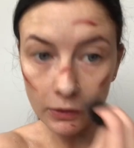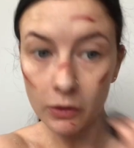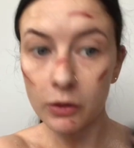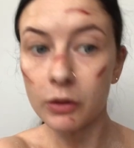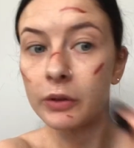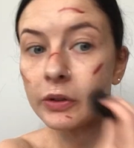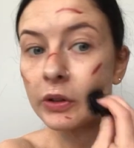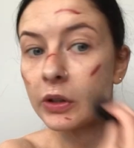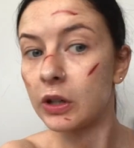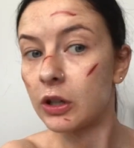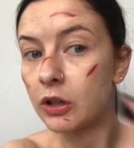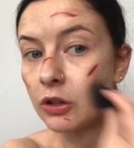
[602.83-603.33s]

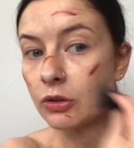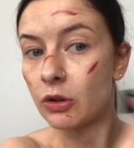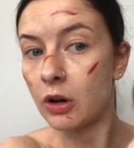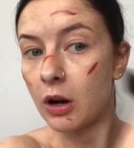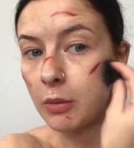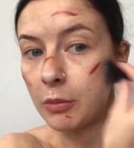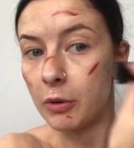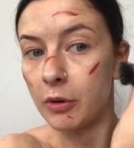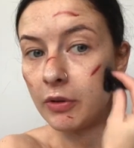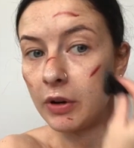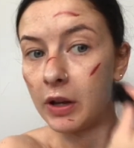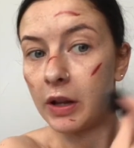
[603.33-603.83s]
causing a
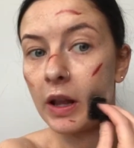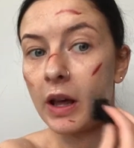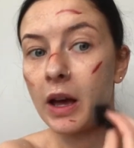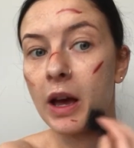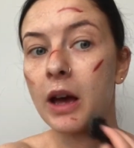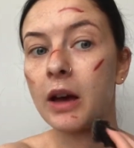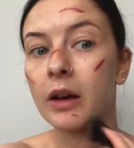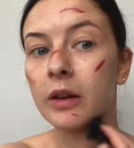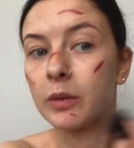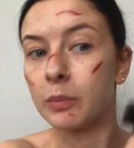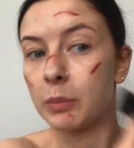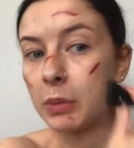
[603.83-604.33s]
drama in the
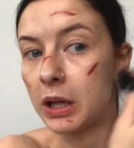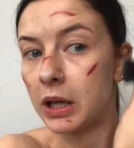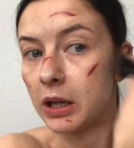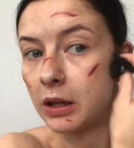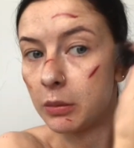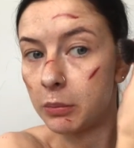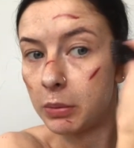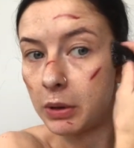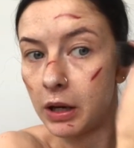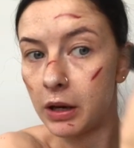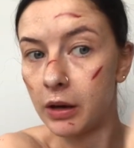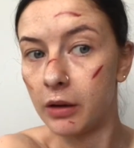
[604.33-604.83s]
house, being a
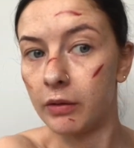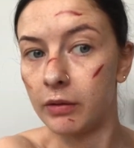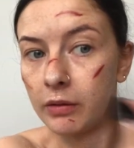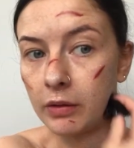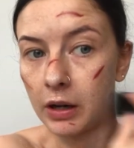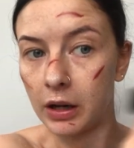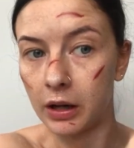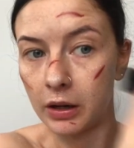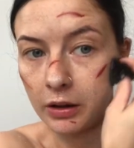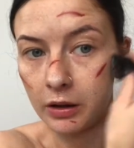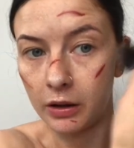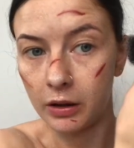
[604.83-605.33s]
bit of
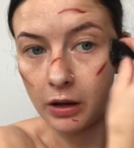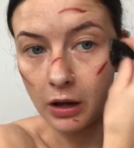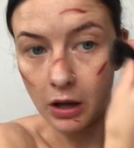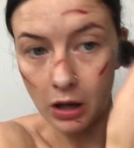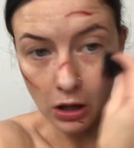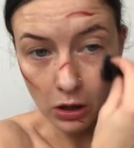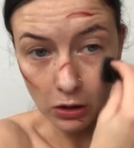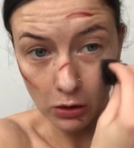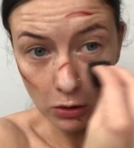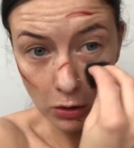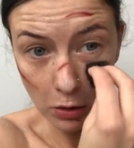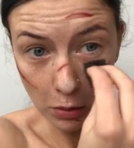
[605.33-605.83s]
like a,
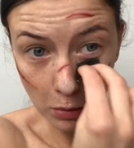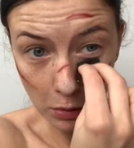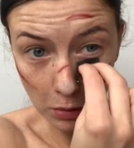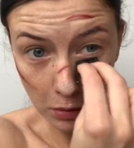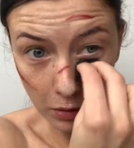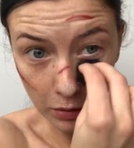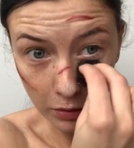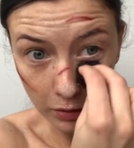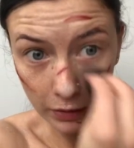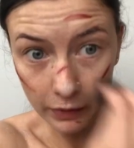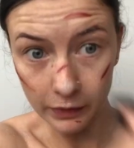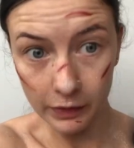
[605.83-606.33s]
no,
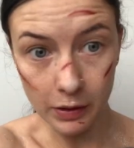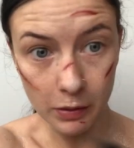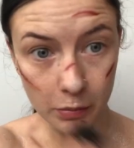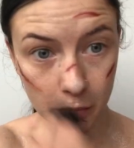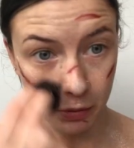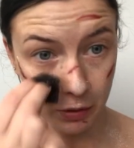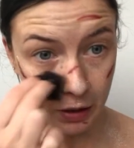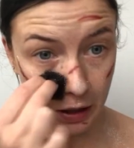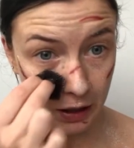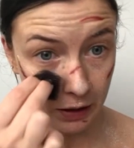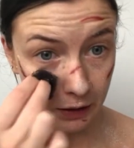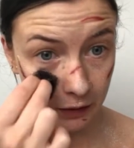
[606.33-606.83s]
is it a
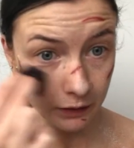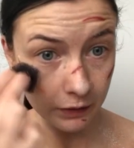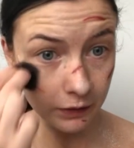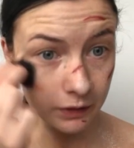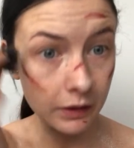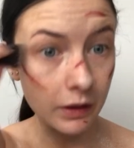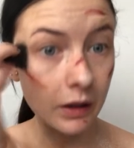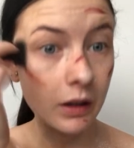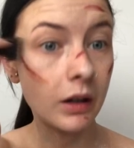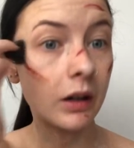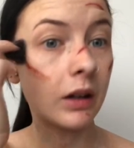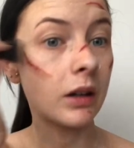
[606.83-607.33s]

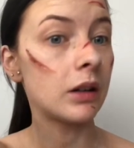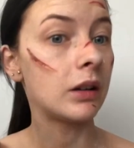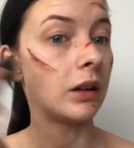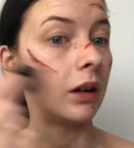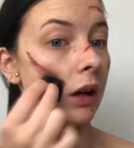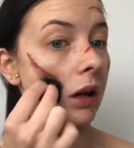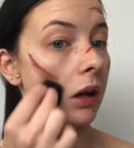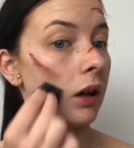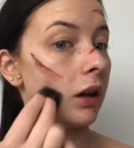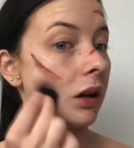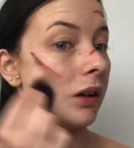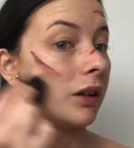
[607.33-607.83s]
prankster?
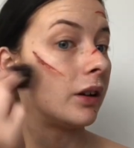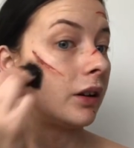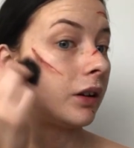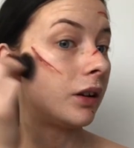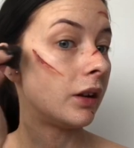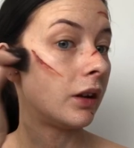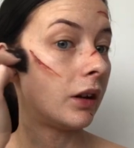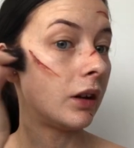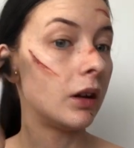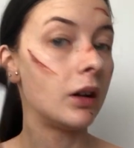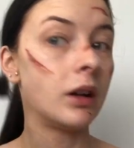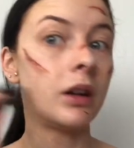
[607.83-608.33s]
Like,
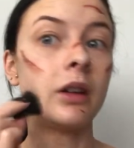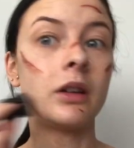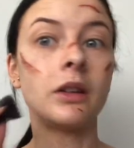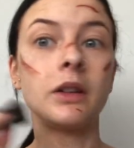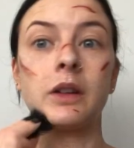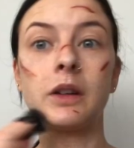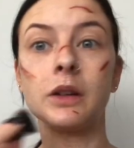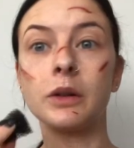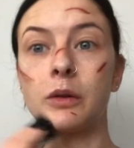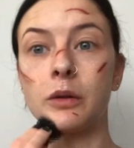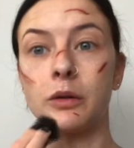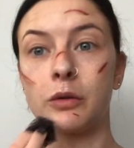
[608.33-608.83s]

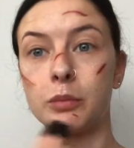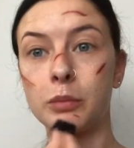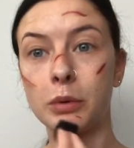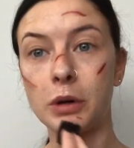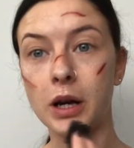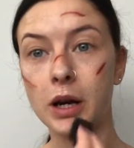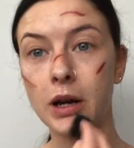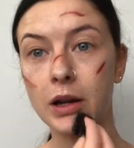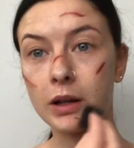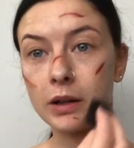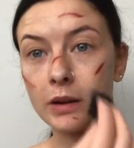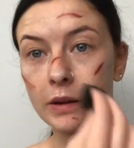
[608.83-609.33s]
sort of
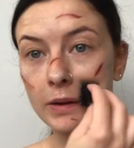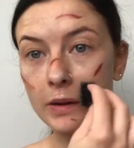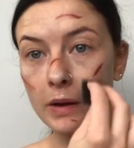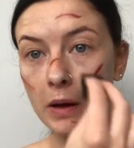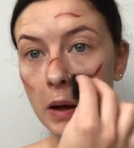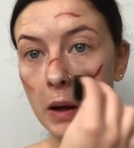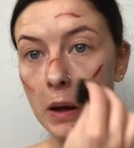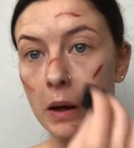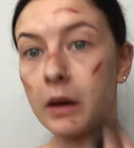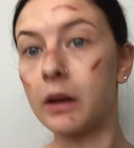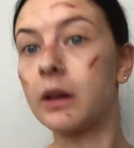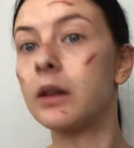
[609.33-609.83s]

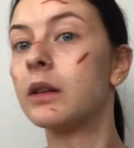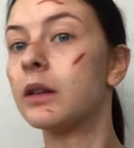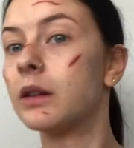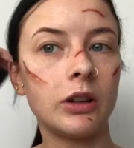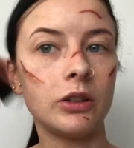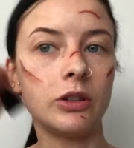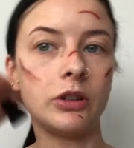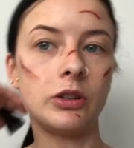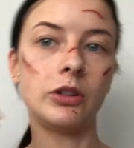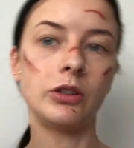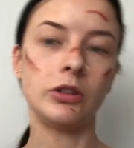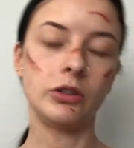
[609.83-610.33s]
prankster.
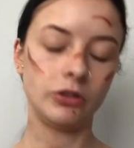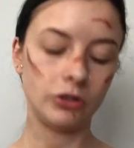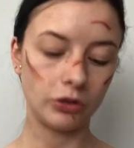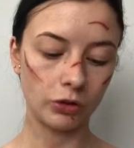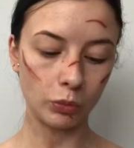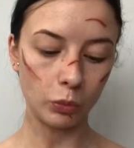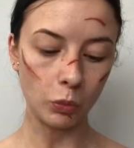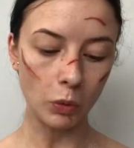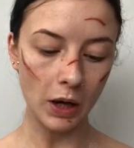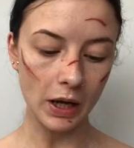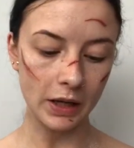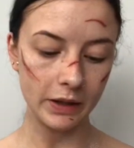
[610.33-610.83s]

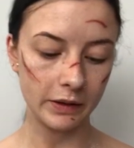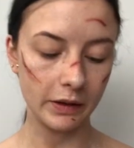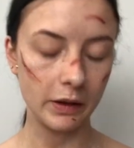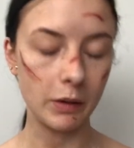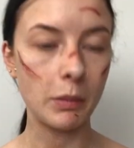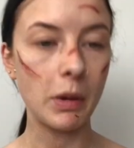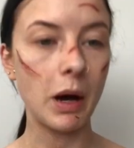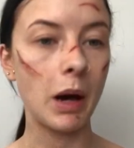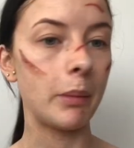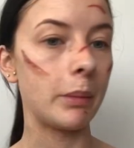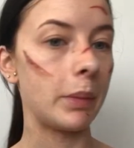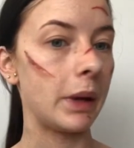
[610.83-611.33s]
Just winding
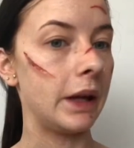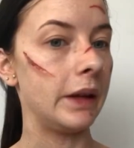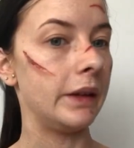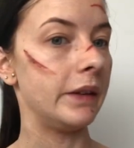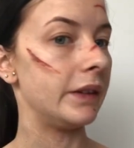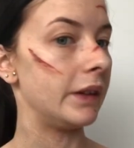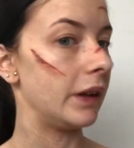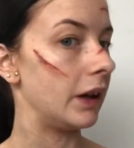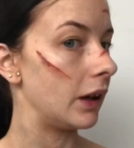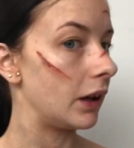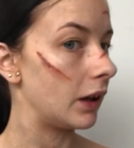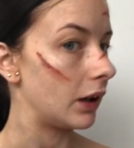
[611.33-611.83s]
them up
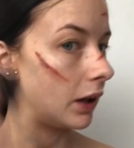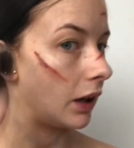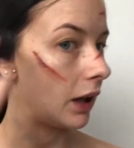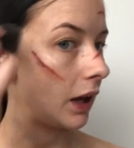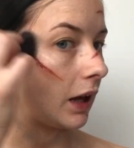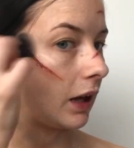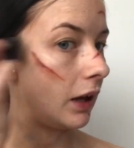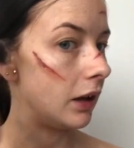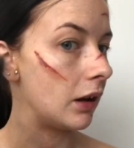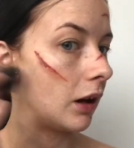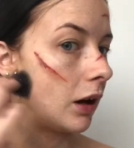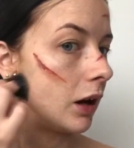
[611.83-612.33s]

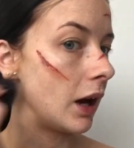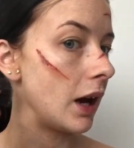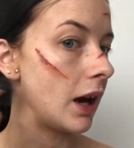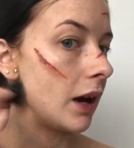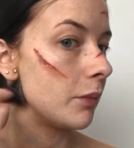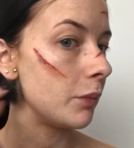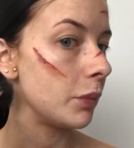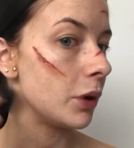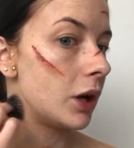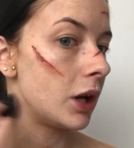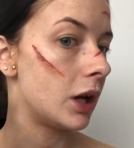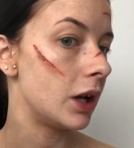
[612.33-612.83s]
basically, like
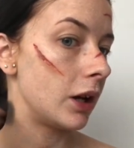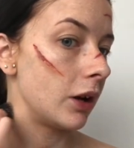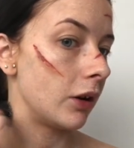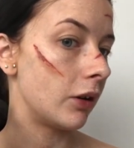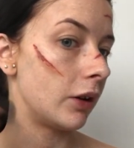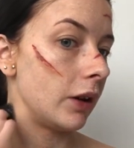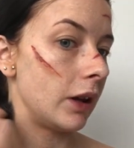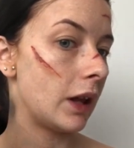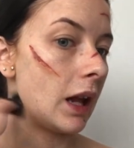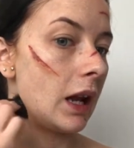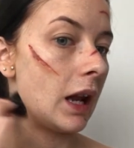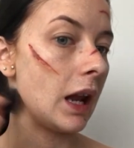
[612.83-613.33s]
pulling
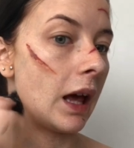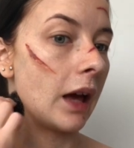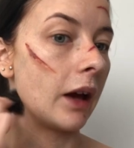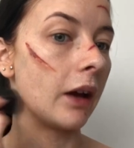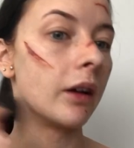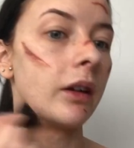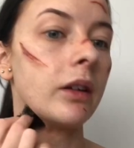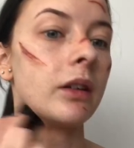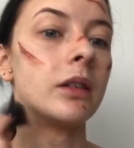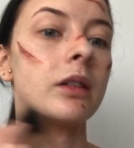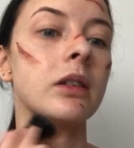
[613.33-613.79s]
on their leg.